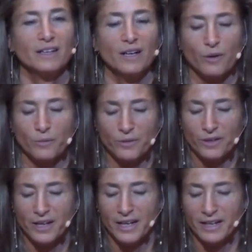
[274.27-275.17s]
Or
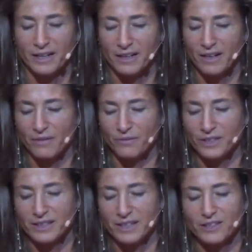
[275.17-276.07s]
we're in a
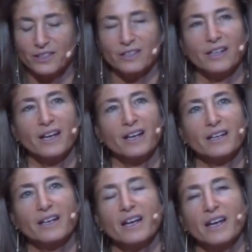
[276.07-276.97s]
conversation
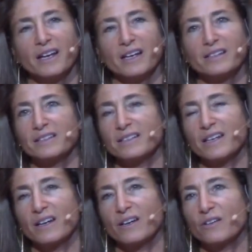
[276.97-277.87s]
and it's
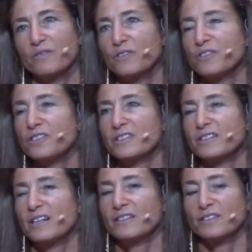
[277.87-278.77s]
our
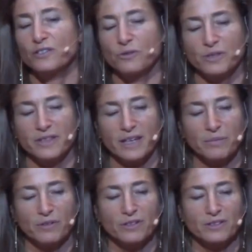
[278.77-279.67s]
aversions not to do with
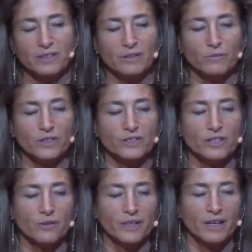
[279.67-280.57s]
that person, what's
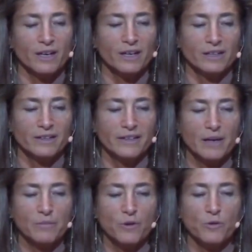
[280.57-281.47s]
going on in
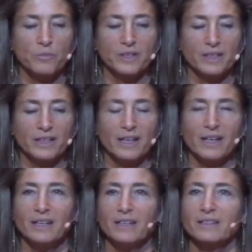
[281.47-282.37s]
that moment,
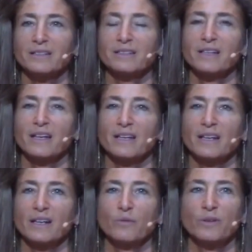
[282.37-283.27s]
is that
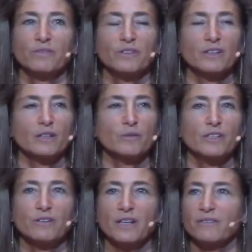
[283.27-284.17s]
uh, we feel like we
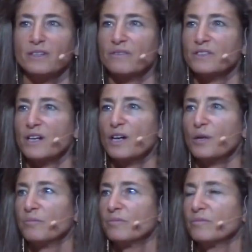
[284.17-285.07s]
don't have enough time.